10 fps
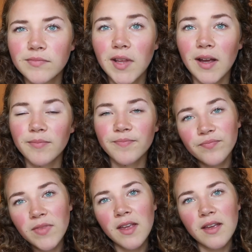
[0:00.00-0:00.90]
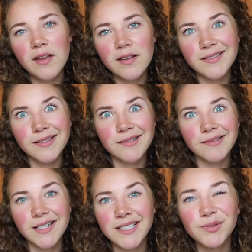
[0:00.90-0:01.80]
Yeah.
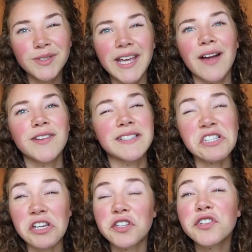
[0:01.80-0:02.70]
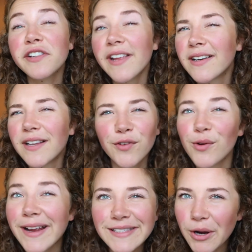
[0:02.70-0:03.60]
So I don't really have any suggestions on that. If
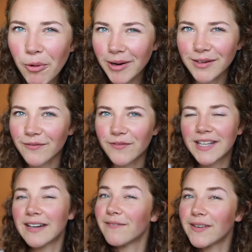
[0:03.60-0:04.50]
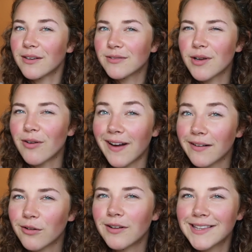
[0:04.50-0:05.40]
you guys know how to get a video to go
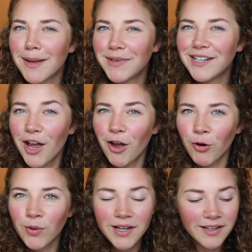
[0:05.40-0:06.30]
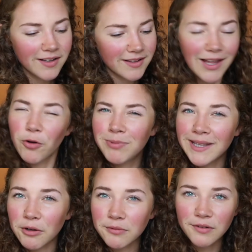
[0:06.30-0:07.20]
viral, let me know. That would
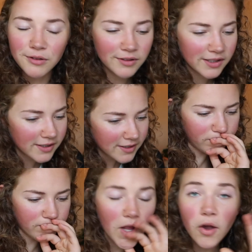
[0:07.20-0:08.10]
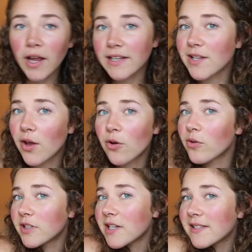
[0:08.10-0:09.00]
be helpful. Okay,
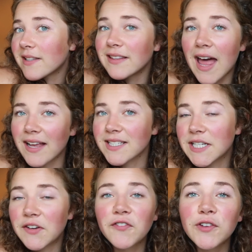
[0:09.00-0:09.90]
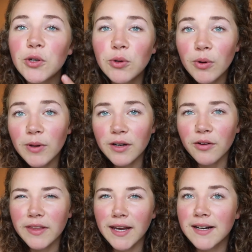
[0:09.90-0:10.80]
so just last few
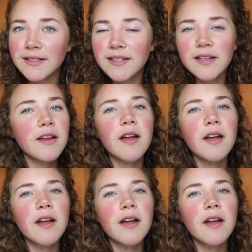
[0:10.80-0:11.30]
little things.